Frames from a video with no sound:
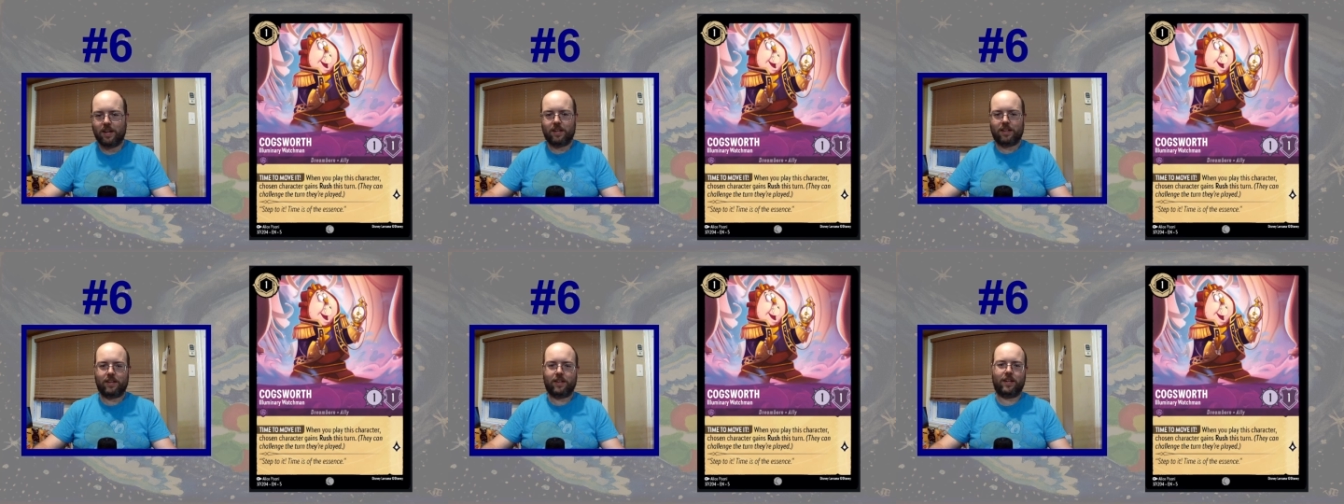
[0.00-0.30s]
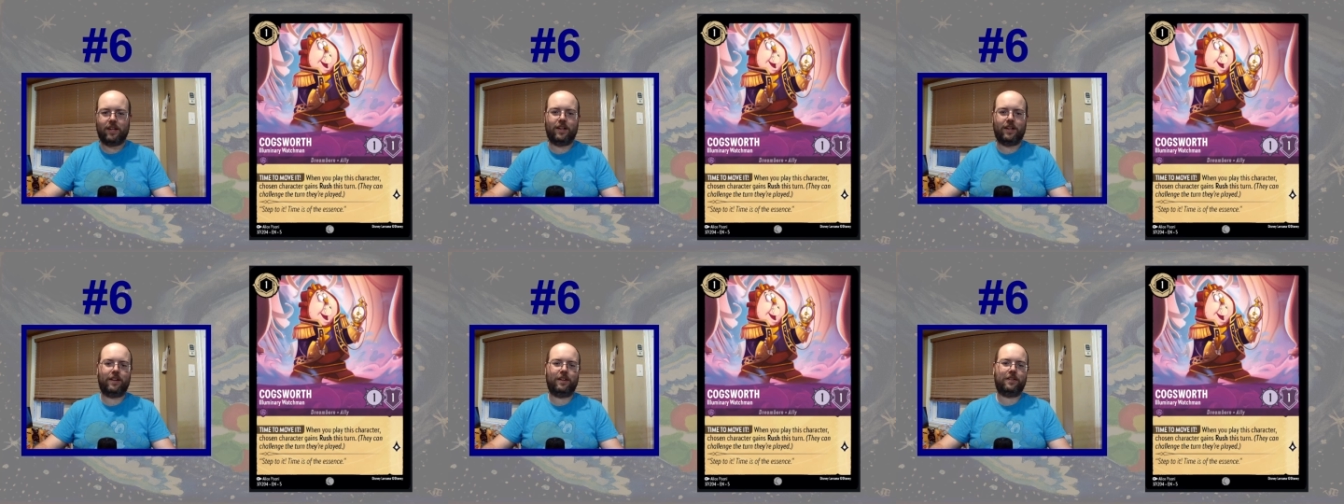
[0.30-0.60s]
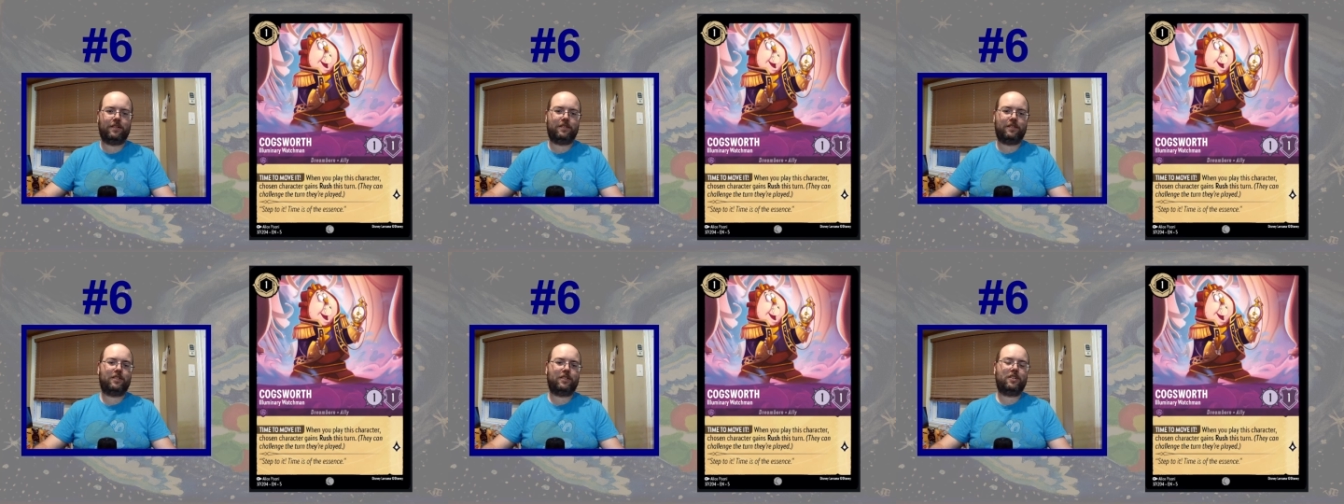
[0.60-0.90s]

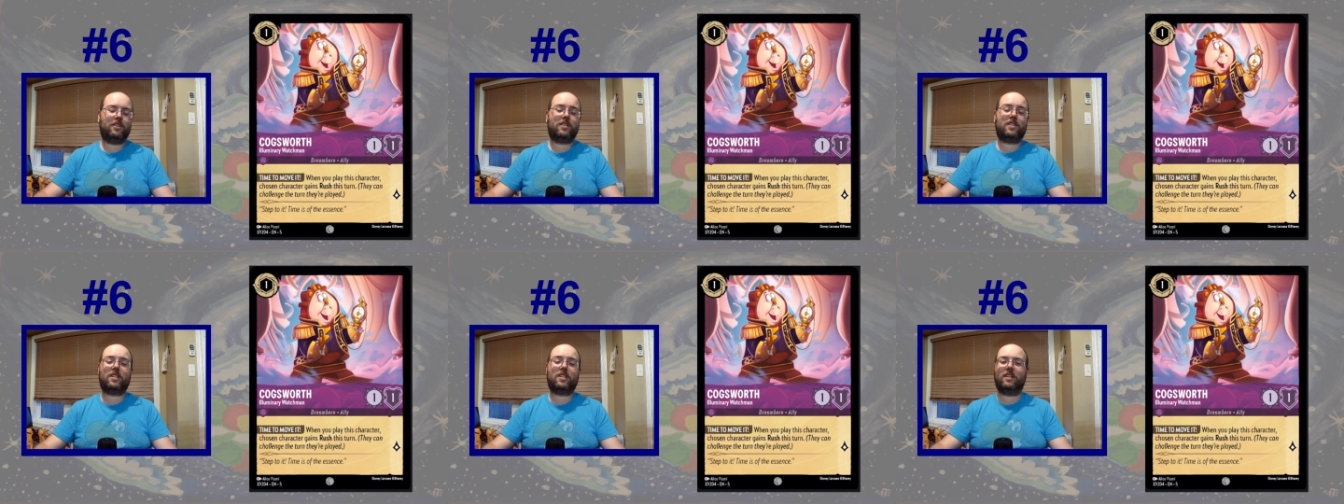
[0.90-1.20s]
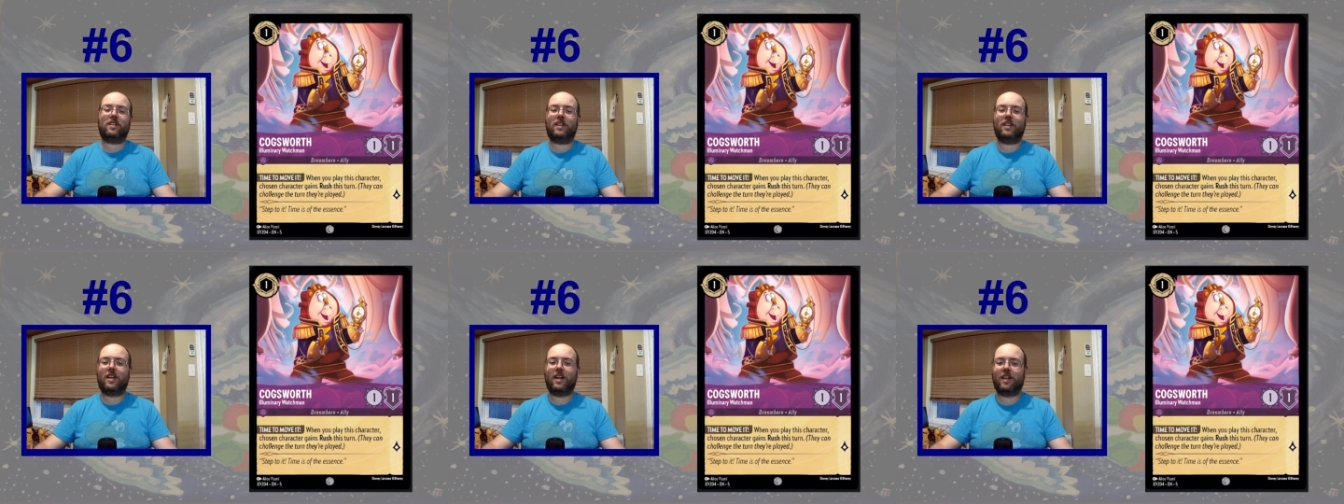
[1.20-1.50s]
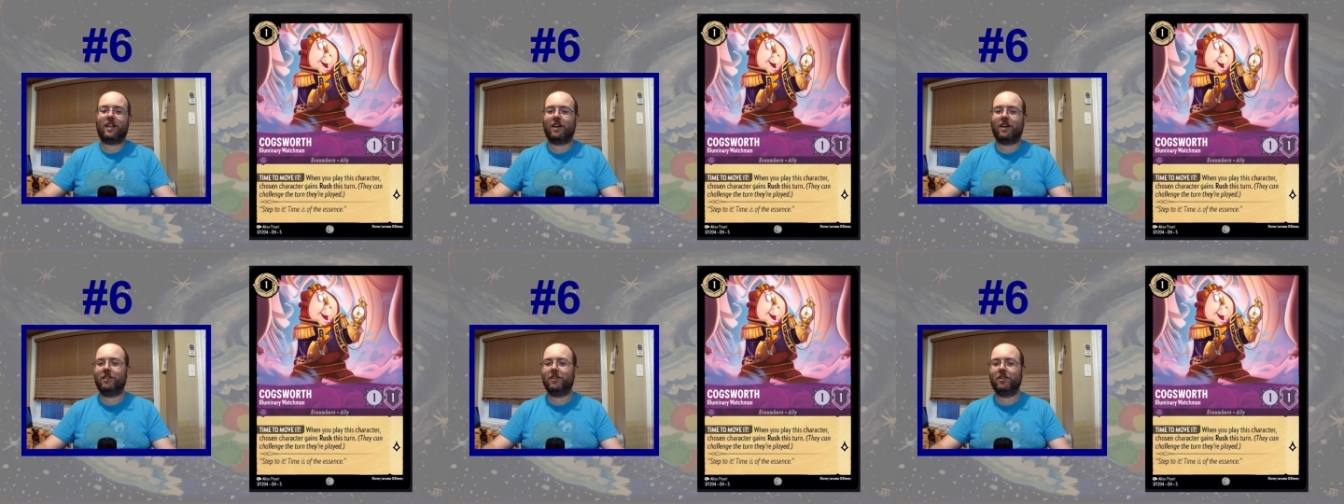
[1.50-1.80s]
Just
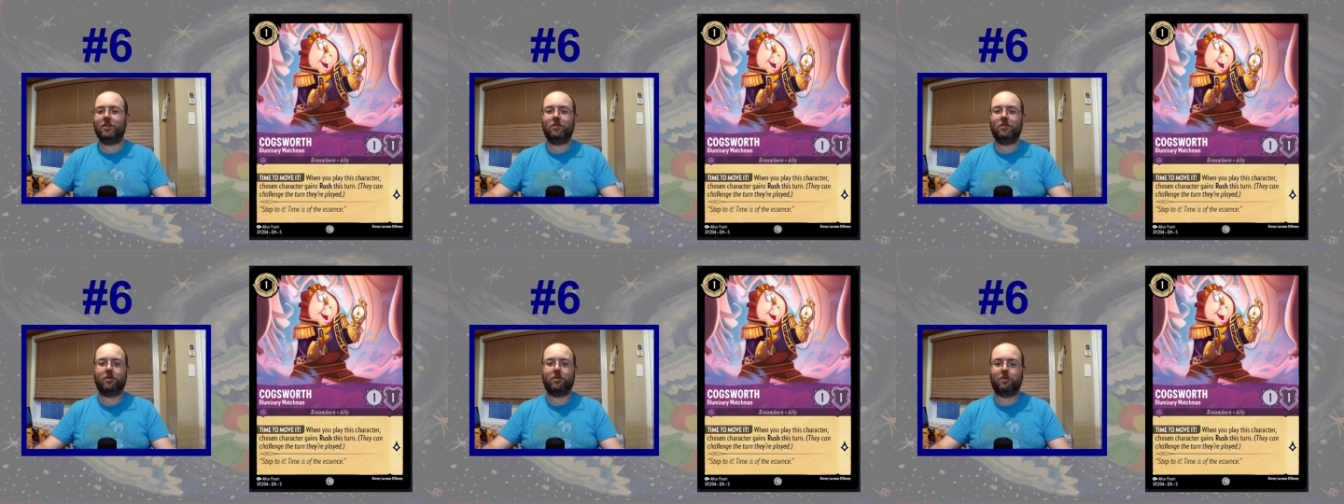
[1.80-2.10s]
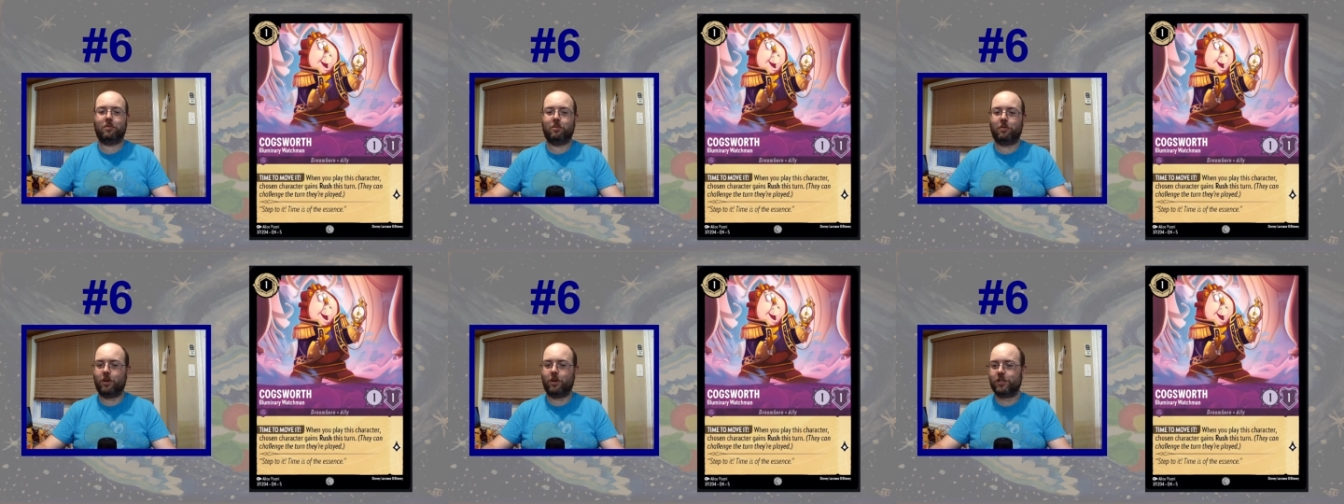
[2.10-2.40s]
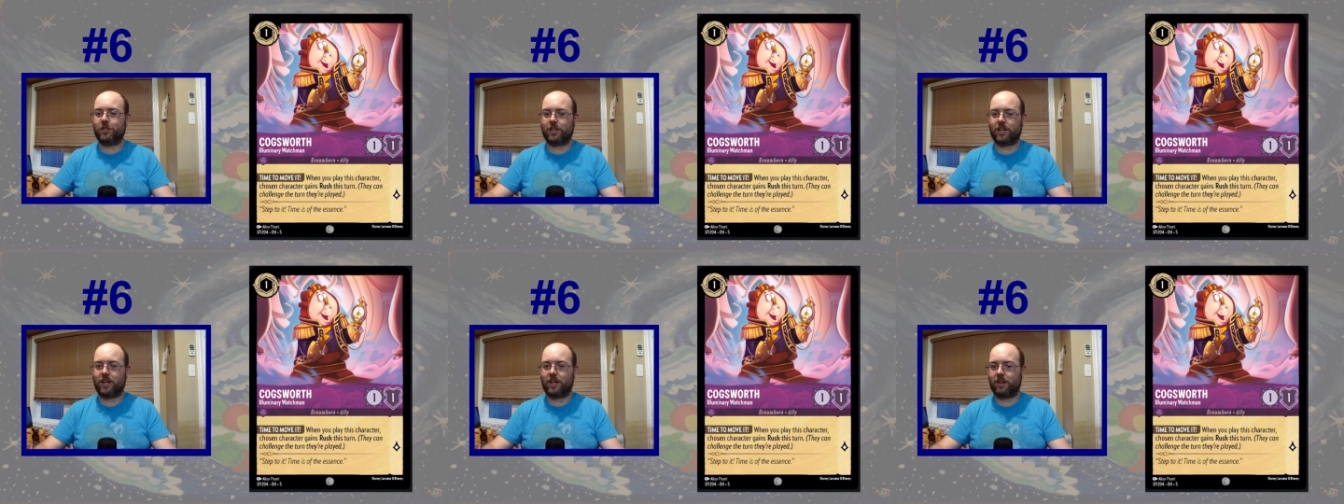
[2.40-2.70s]
allowing you to
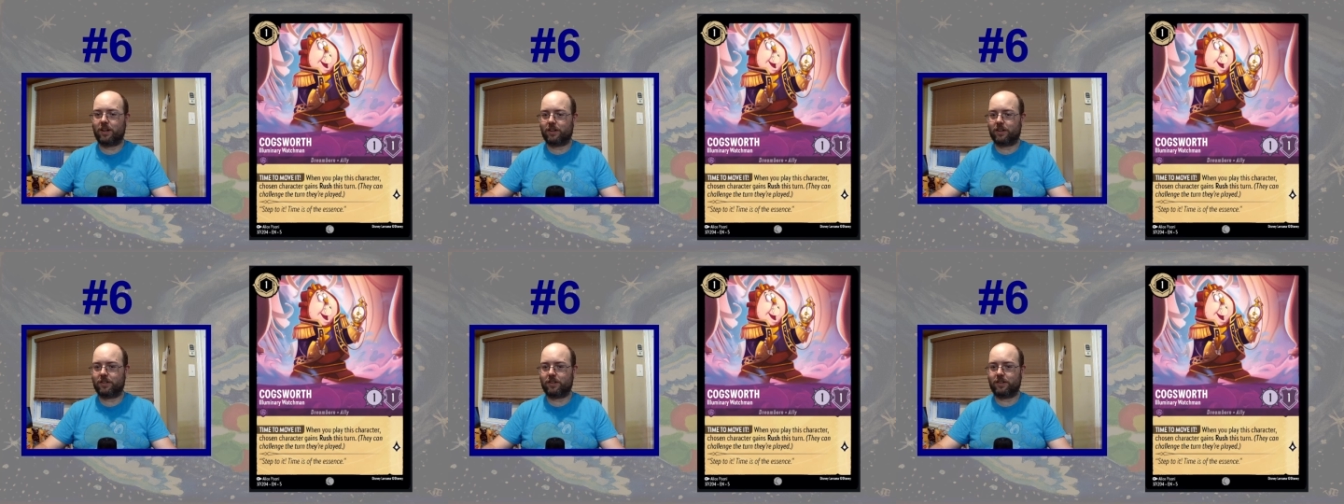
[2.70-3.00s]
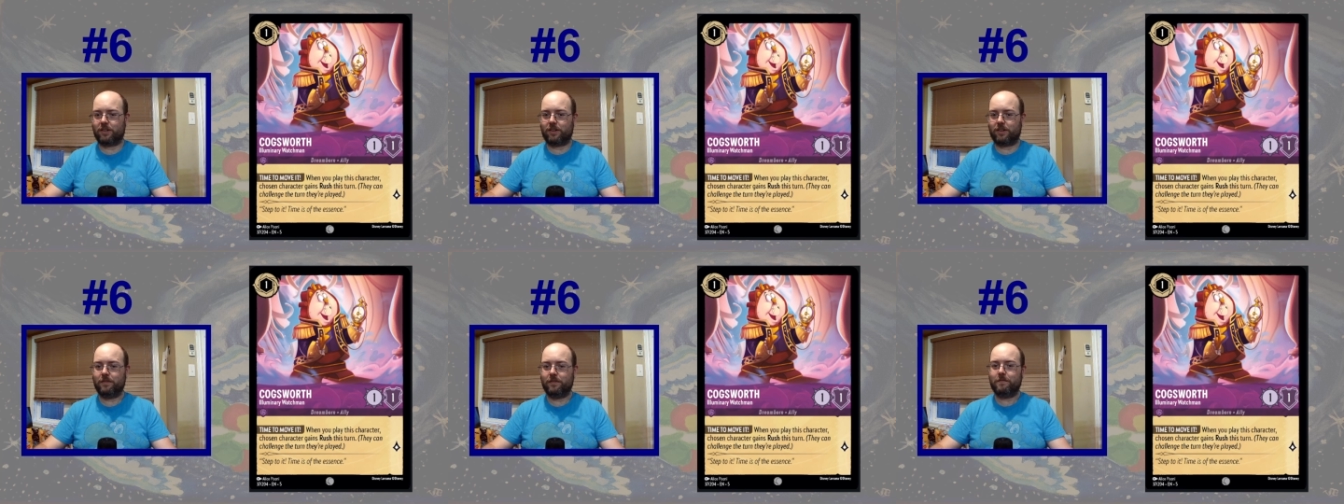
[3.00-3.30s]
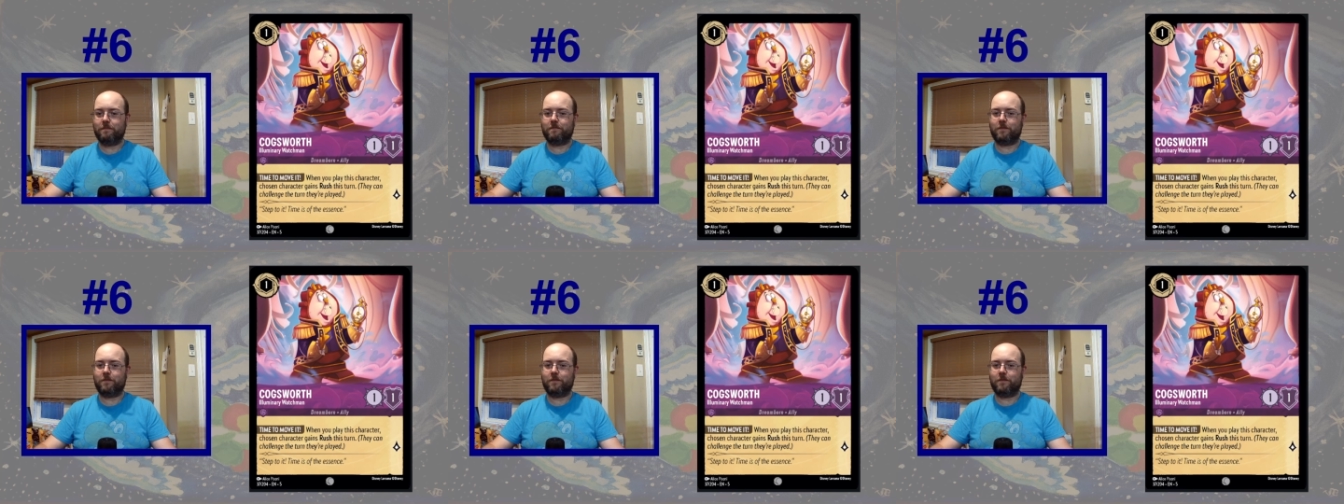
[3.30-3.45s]
rush a character